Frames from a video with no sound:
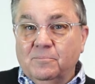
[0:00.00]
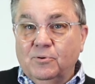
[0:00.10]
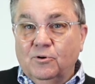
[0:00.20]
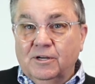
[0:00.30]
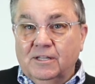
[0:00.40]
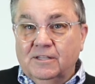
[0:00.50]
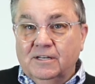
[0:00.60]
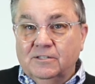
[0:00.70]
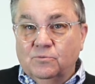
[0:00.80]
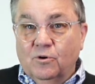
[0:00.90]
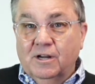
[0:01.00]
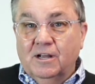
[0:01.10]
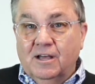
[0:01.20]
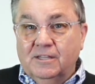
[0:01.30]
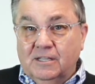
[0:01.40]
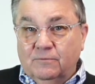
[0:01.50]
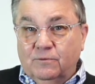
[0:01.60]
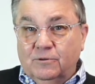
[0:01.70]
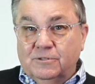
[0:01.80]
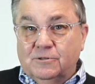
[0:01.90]
employee that is working on the
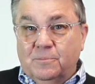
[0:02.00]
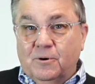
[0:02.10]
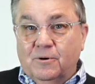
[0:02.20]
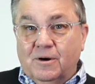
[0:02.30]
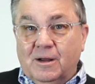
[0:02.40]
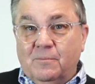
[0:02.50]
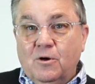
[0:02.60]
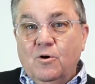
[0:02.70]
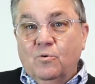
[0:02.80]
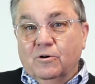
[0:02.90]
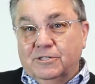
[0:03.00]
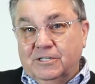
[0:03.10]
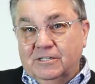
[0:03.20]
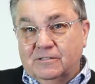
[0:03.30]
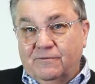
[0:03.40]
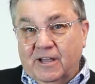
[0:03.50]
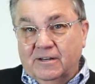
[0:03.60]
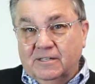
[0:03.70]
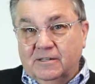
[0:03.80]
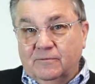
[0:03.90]
influencer program, where she has
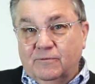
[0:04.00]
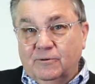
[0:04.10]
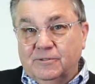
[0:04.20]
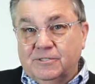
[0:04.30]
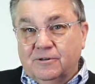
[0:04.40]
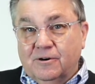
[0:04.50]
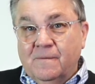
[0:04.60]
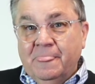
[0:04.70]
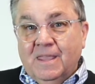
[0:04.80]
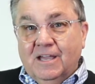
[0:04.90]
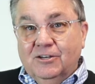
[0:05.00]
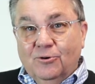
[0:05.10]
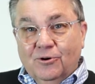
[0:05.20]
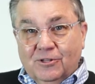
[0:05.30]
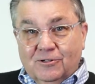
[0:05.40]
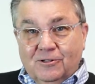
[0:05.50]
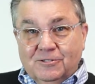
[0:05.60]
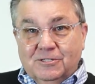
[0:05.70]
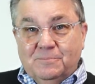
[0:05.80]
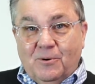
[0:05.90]
found an influencer and you are the
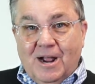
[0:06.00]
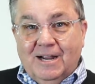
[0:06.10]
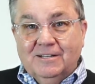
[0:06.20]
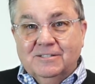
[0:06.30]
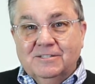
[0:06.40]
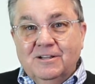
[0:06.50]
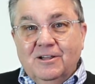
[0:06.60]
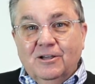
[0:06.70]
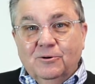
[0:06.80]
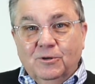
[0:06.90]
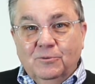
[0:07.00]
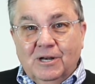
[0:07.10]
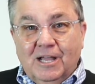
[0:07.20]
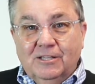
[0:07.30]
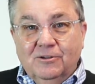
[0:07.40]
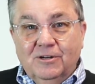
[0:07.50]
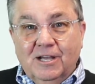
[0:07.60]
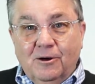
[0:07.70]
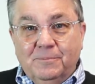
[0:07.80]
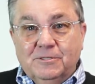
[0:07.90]
closest practice, and we would like you to
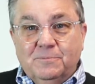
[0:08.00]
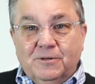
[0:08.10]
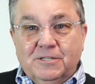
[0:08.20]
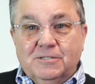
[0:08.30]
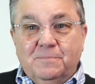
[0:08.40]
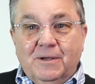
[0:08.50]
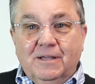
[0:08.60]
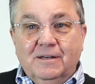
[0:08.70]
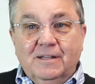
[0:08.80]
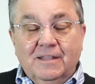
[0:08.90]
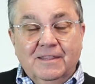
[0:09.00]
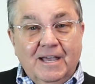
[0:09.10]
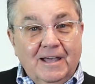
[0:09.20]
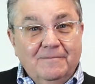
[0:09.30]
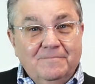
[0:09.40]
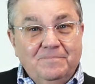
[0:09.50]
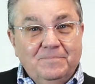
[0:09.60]
help us participate in that.